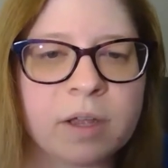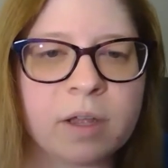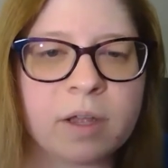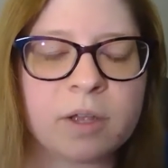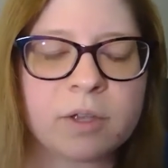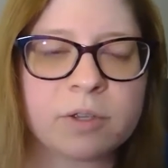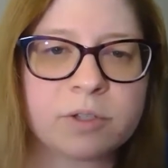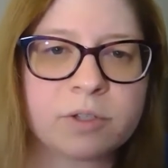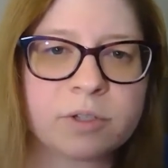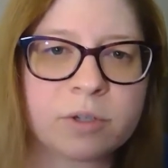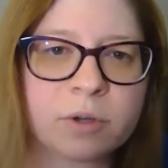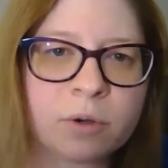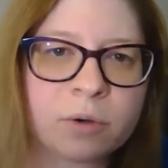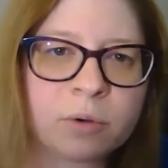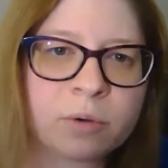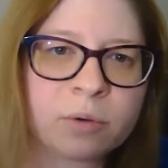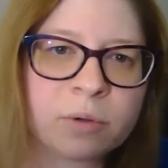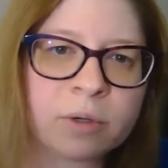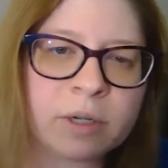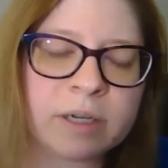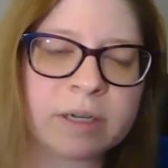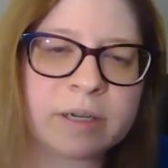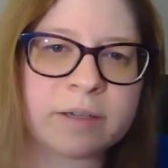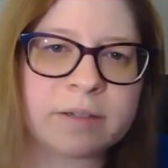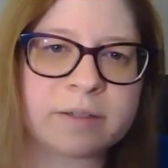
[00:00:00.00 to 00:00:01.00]
So,
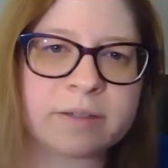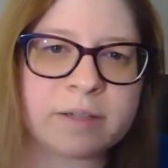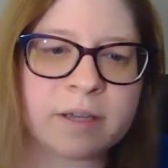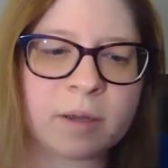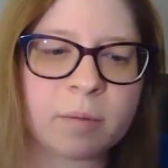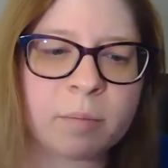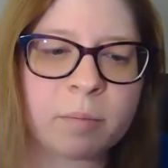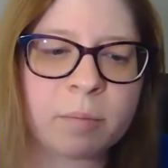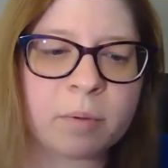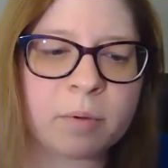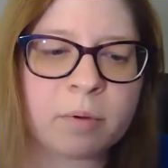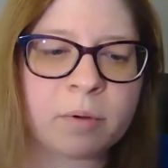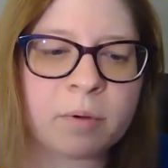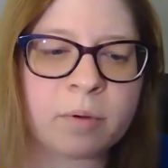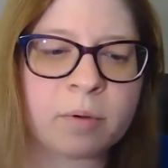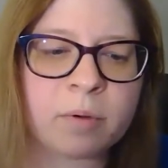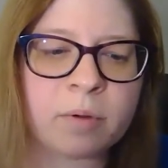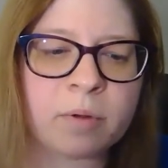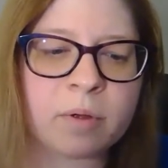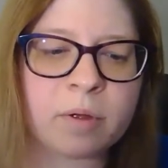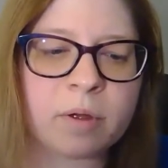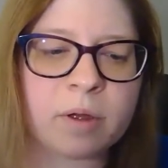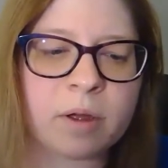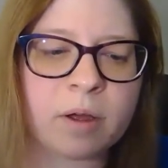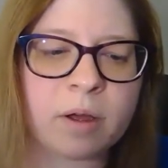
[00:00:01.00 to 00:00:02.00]
an
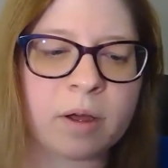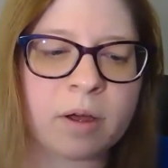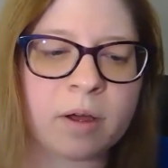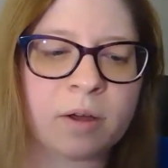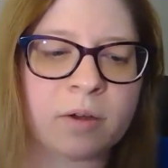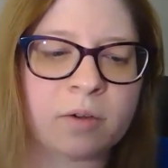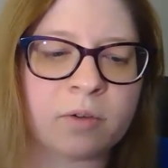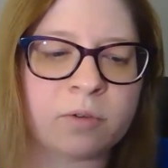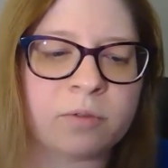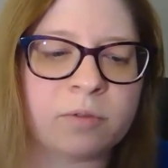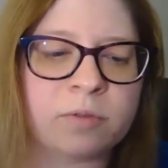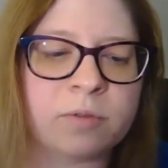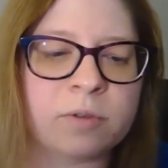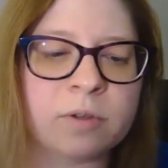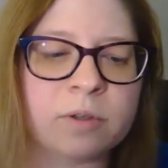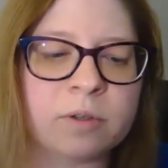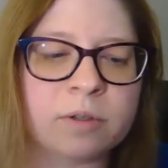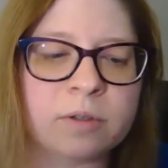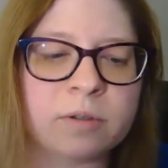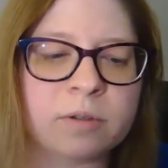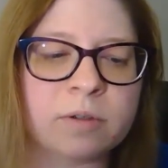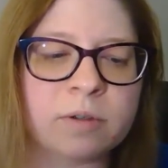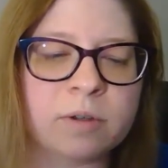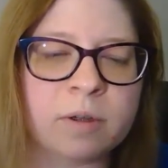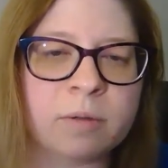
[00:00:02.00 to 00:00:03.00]
example of
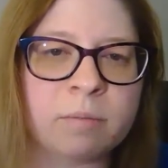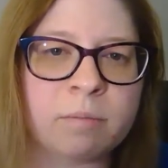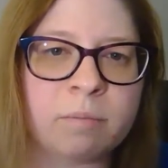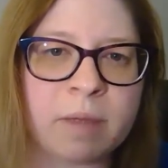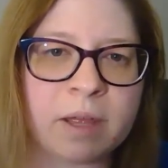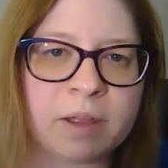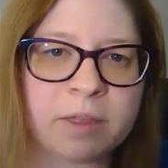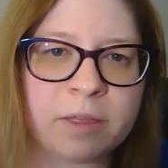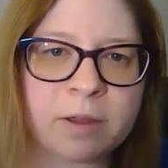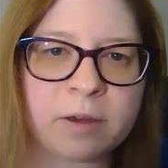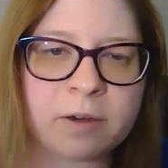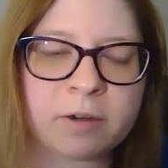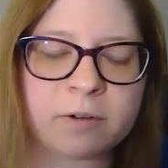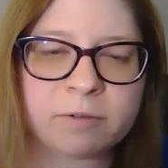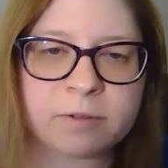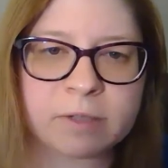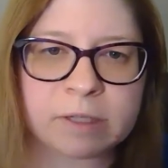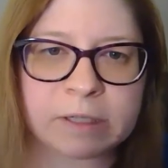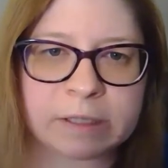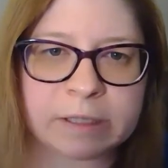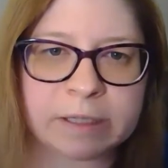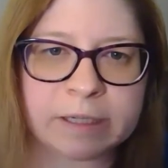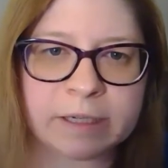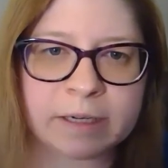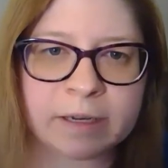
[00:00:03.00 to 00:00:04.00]
a method of
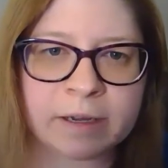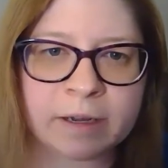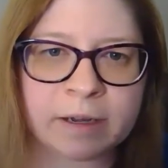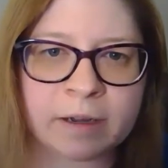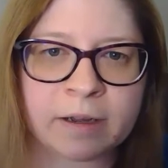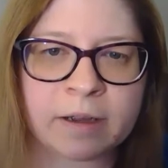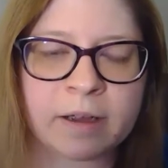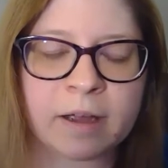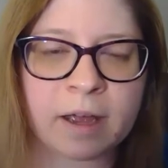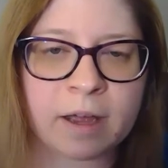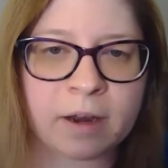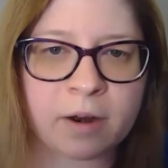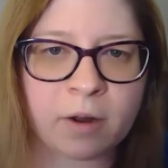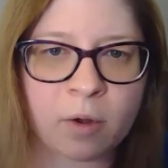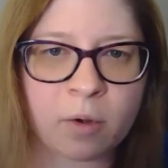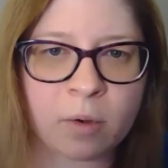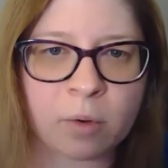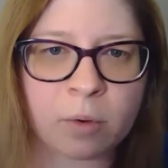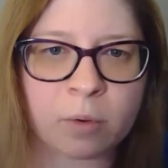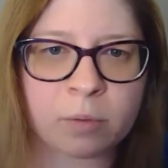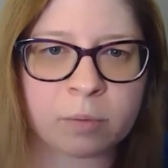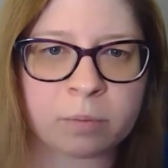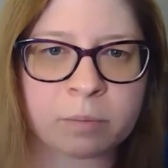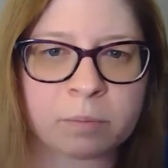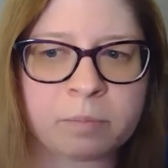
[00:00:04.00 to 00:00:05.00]
cleaning at
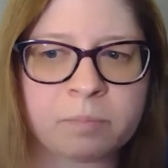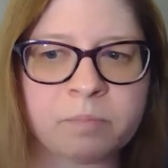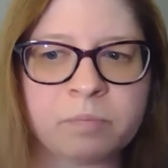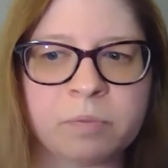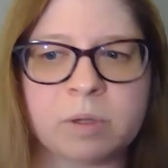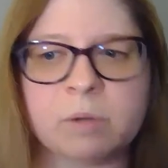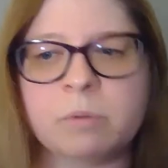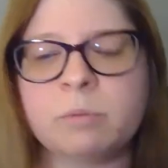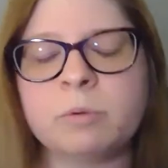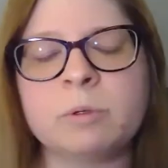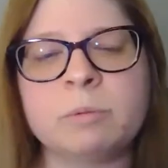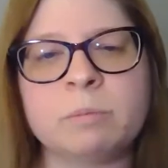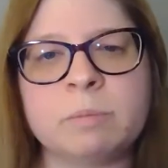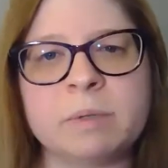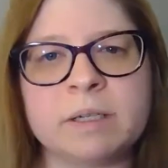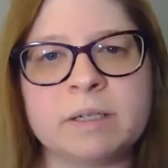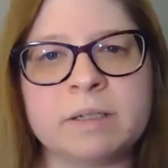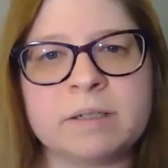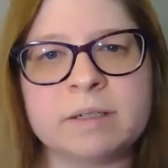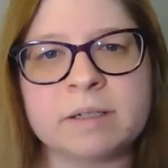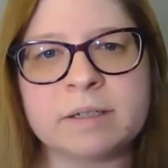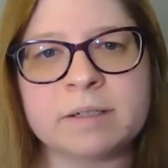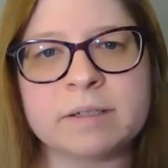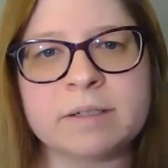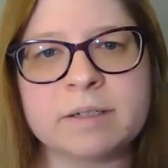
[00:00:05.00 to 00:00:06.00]
home would be
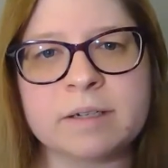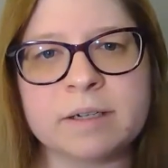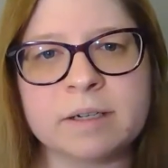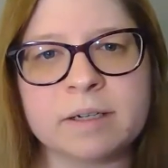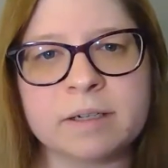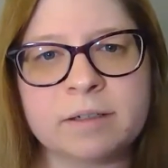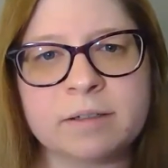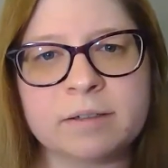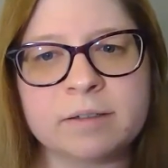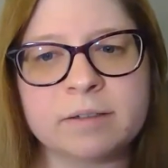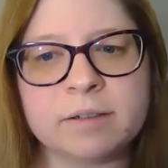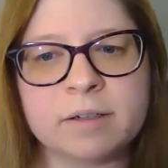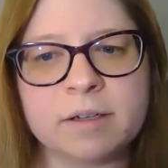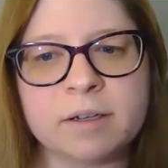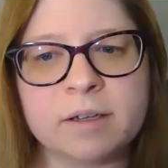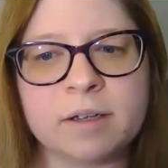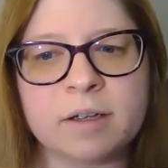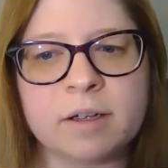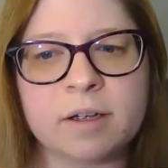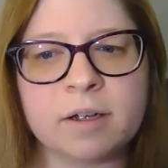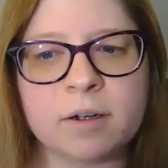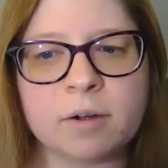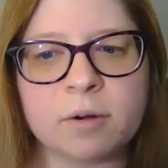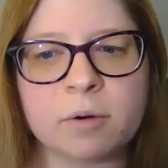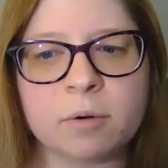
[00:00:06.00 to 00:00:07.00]
dusting
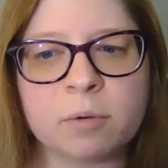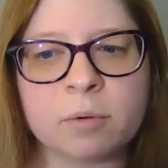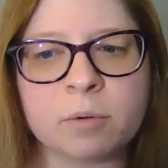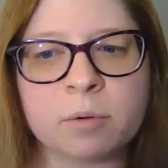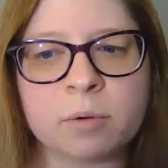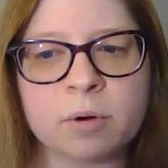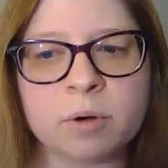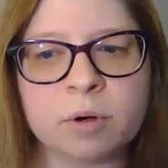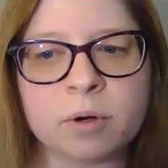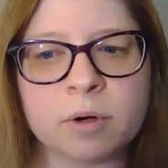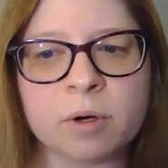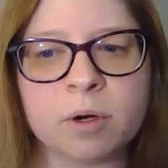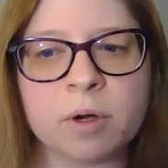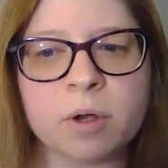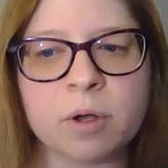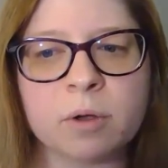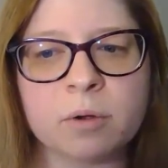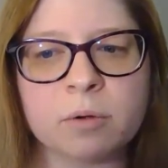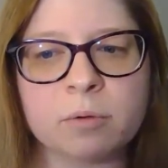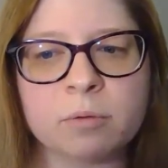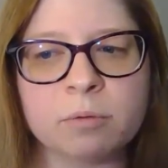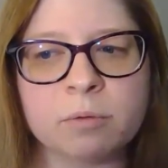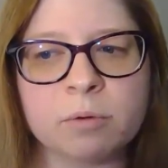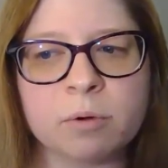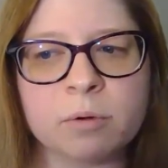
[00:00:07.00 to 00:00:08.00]
or
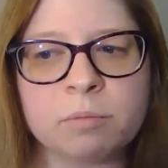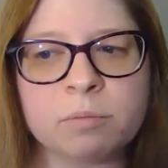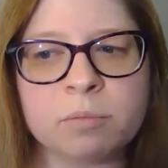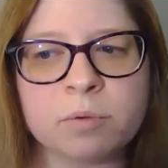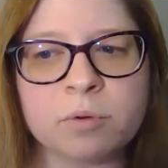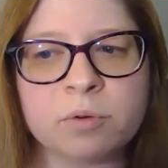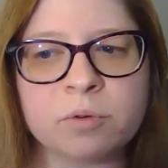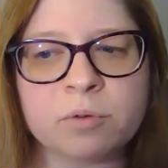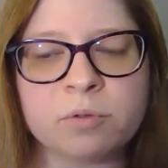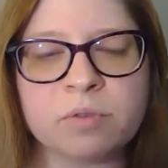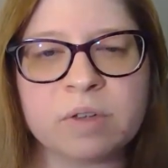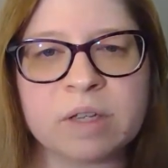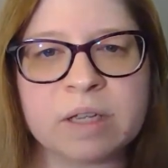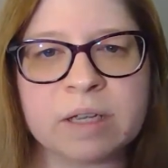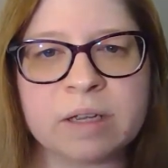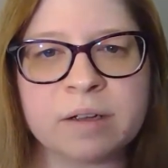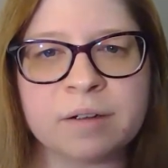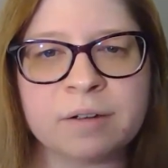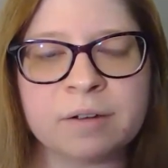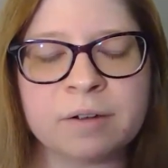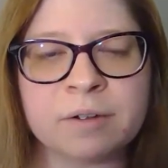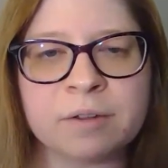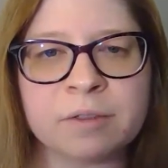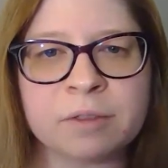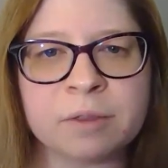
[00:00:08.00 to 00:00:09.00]

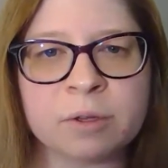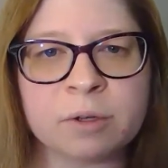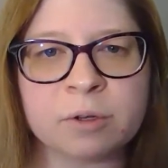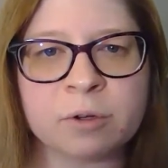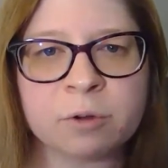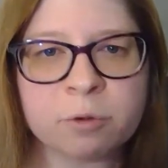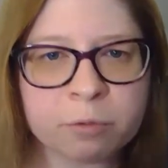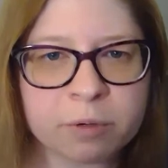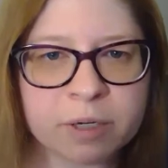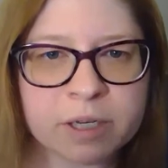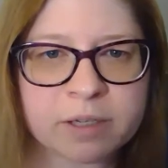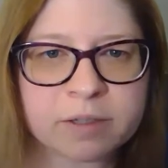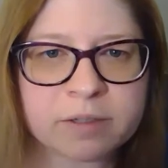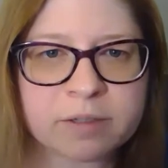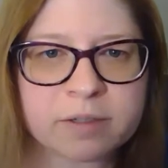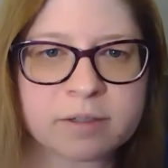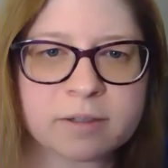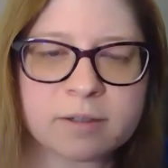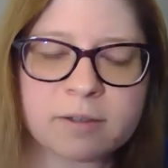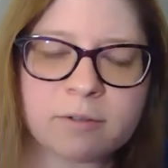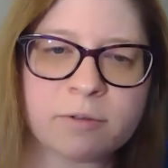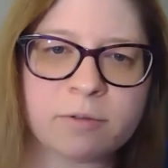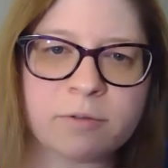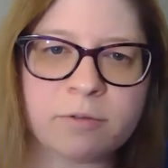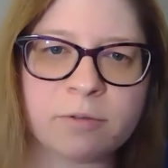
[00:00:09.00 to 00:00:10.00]
removing the
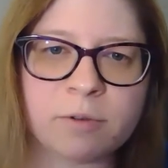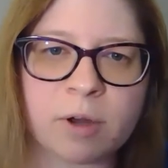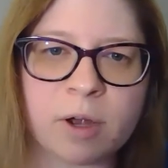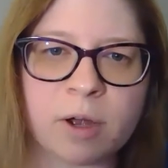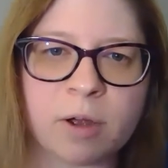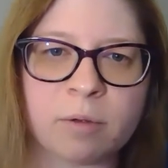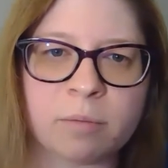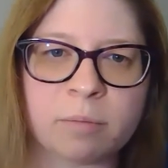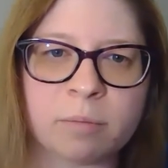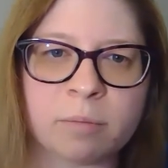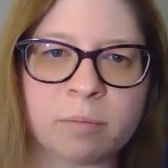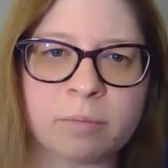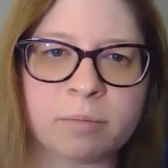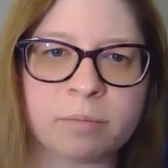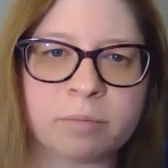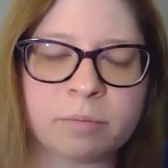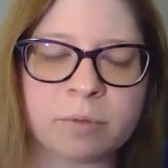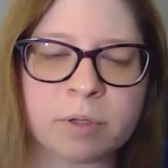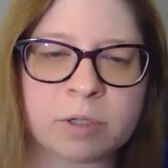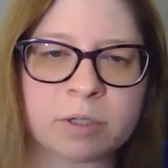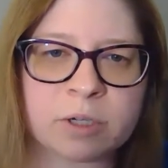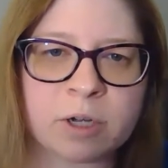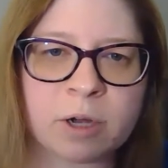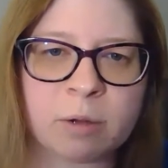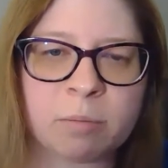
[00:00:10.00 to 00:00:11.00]
grease from
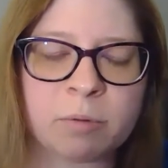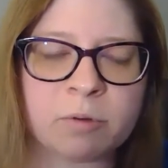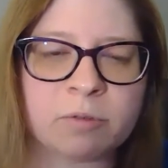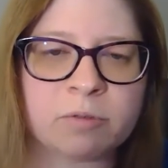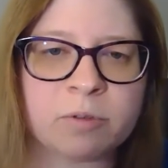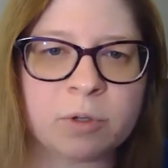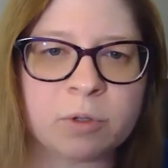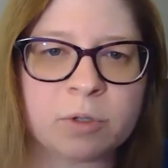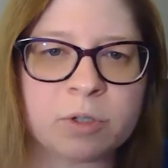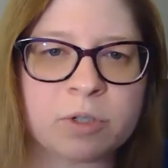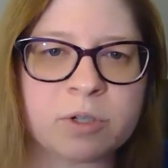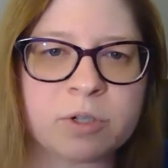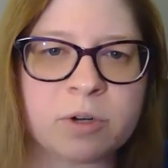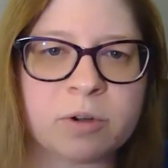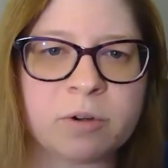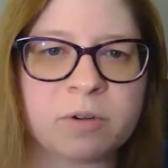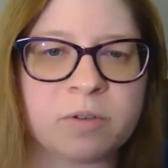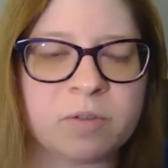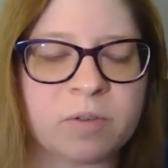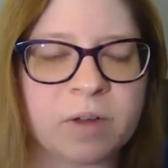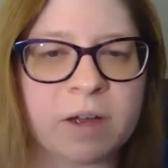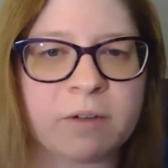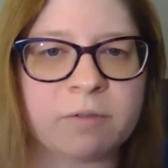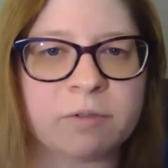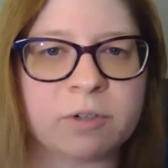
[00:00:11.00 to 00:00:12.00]
the top of your
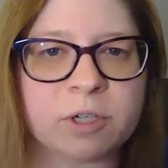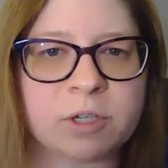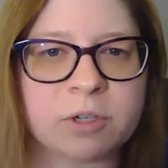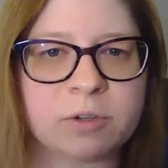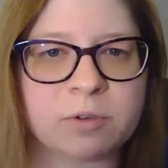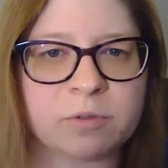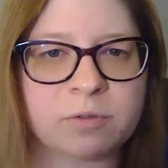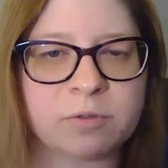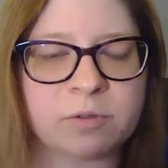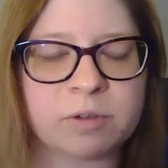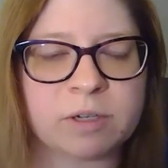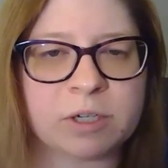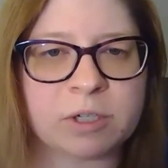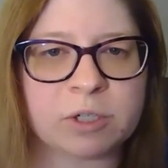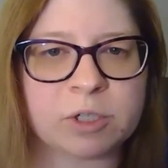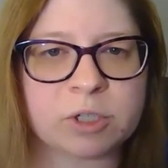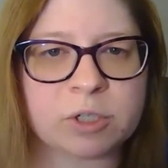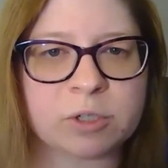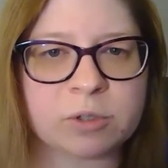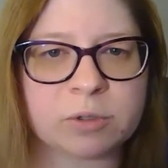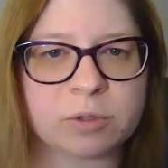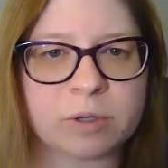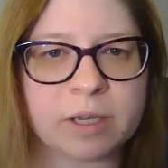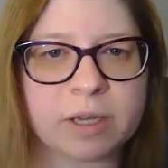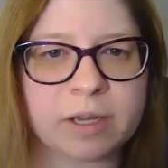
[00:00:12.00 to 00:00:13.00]
stove after you've
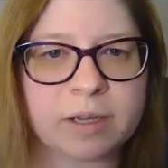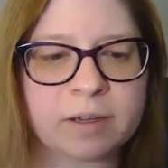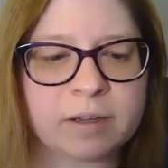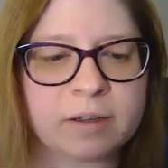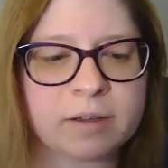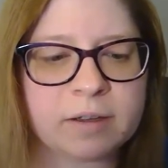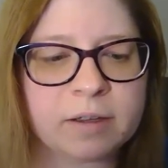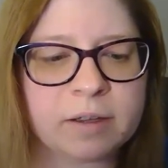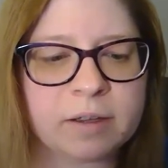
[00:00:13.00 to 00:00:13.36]
finished cooking.